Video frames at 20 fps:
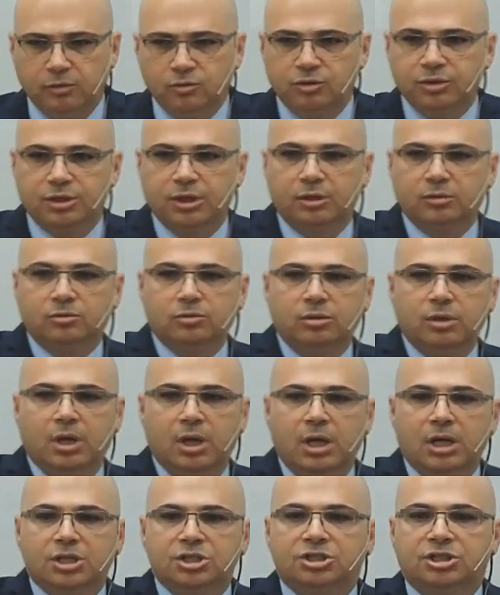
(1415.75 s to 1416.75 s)

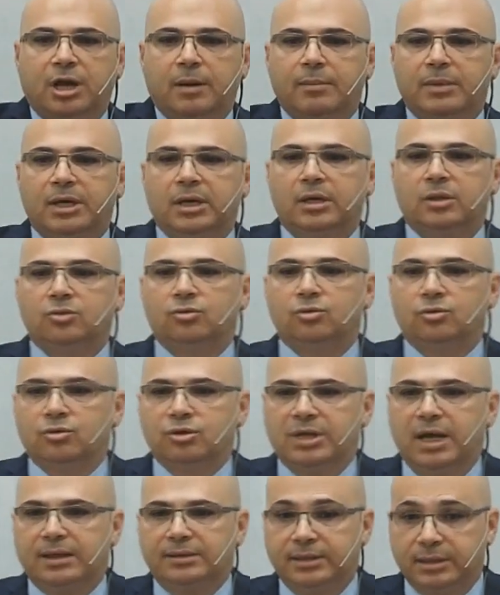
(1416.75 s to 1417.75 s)
terrace and
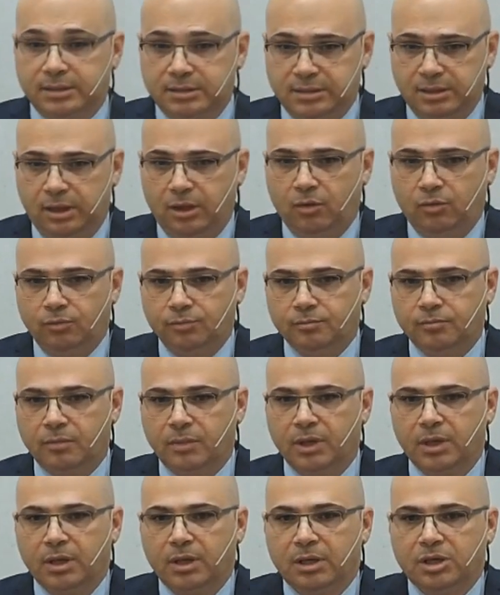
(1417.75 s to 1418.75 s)
not fall from the
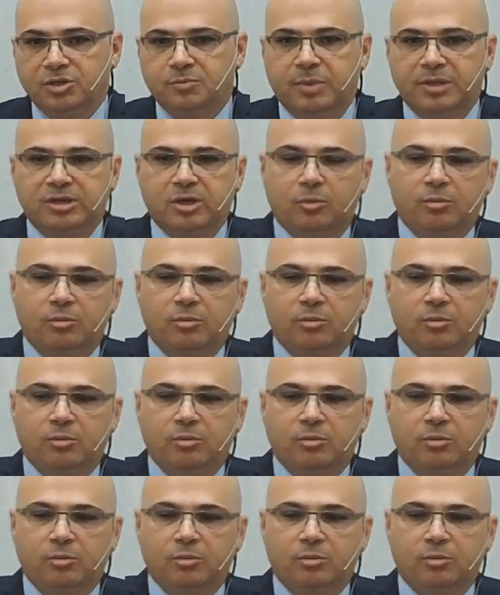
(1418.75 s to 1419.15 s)
terrace.